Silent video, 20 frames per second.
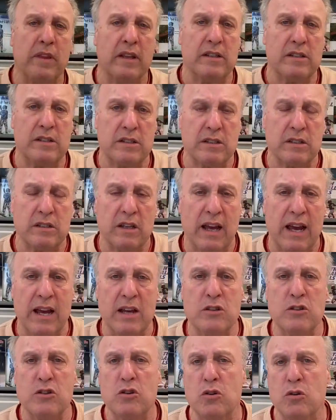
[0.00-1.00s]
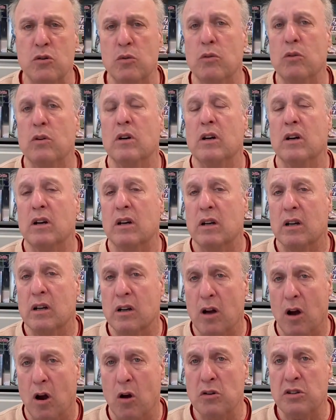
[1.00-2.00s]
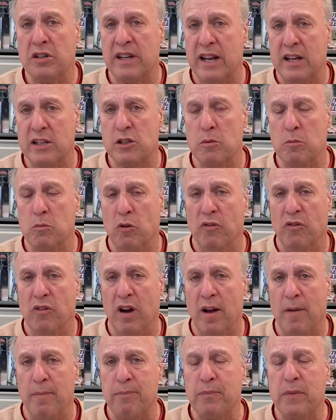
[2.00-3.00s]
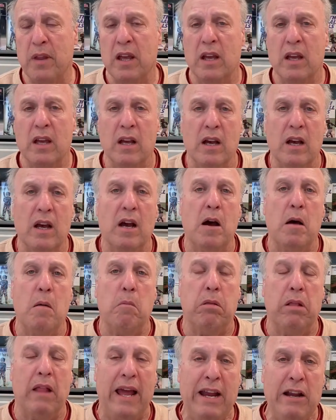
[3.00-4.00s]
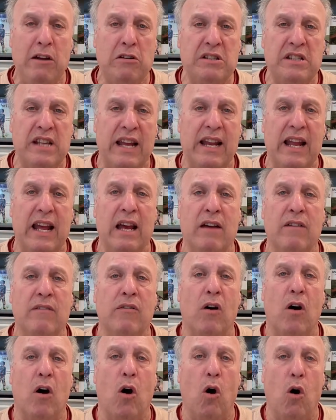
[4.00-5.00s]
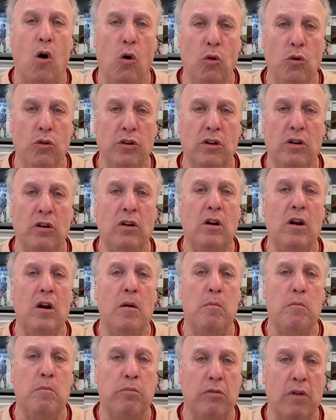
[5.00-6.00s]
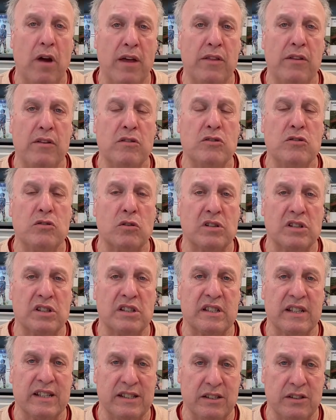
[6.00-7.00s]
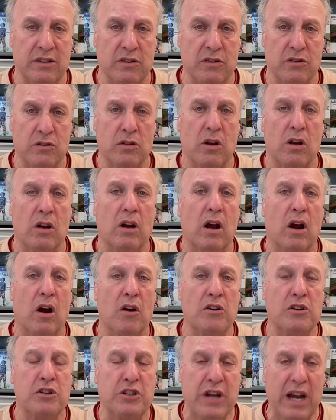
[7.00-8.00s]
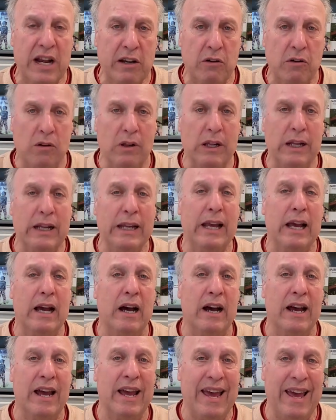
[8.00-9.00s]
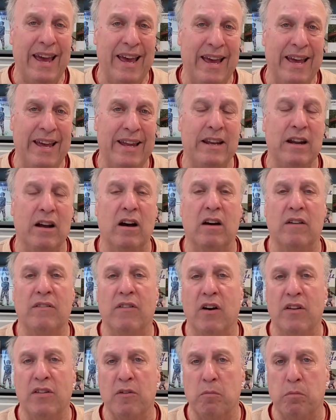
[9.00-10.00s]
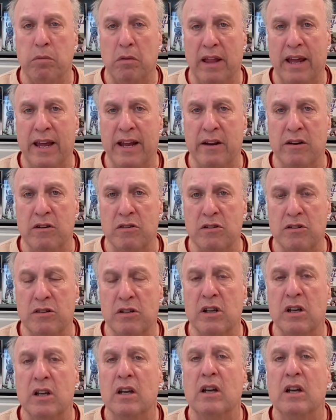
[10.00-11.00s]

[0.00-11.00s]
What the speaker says: this as you coach and as you move up, players that have older brothers or sisters are generally ahead of other players